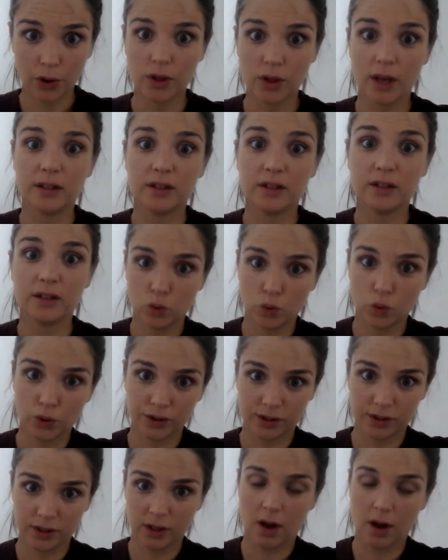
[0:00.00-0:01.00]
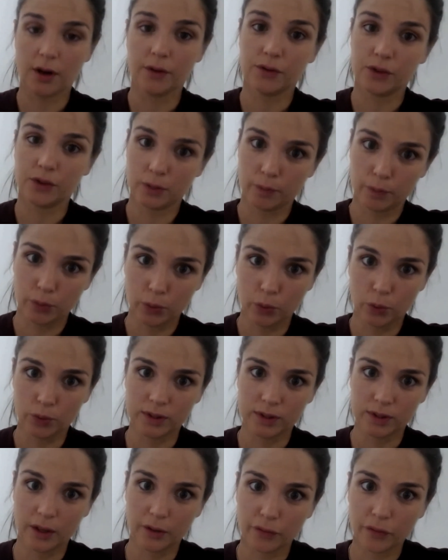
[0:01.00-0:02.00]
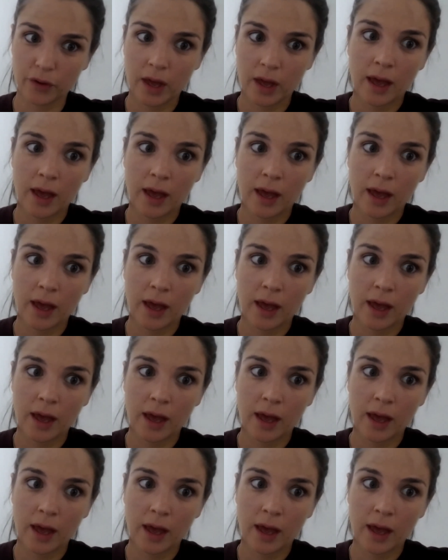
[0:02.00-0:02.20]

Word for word: who they saw as a kind of supportive